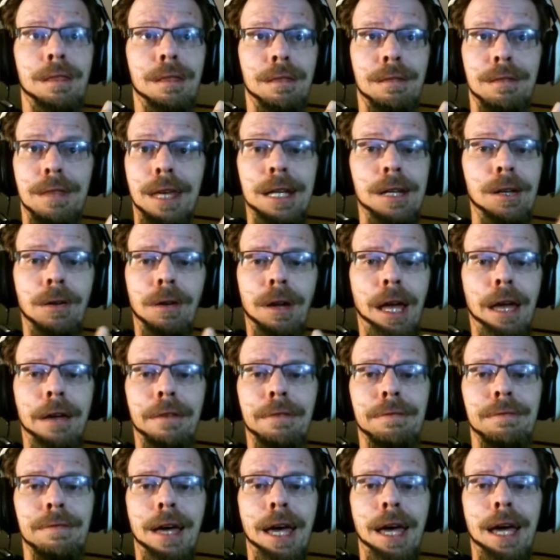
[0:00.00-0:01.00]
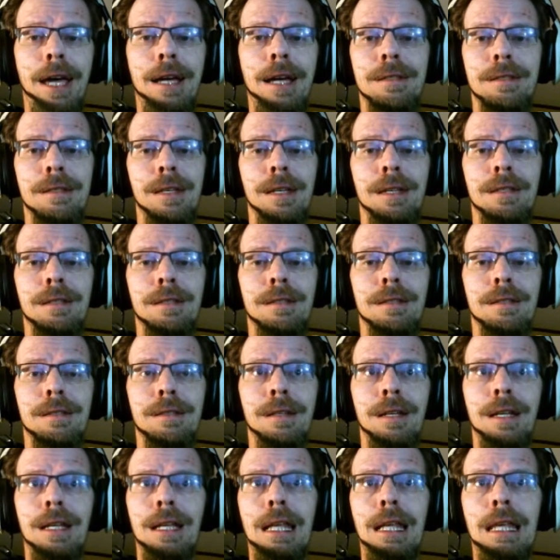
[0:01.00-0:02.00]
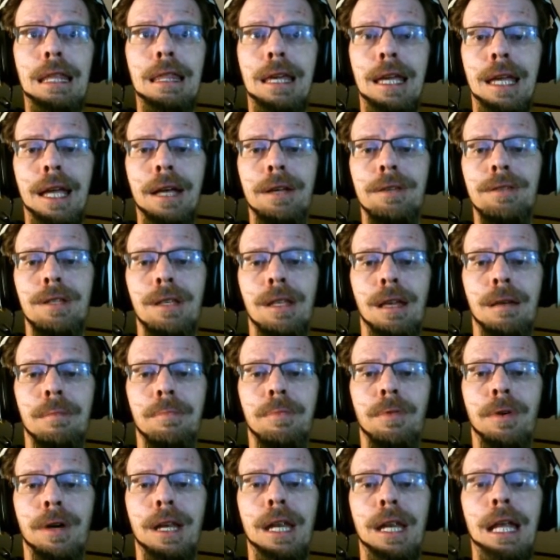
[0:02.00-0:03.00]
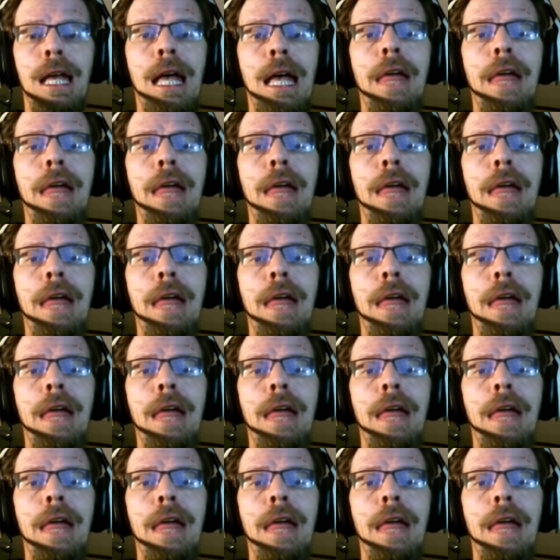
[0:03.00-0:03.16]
they don't have access to anything else at that point.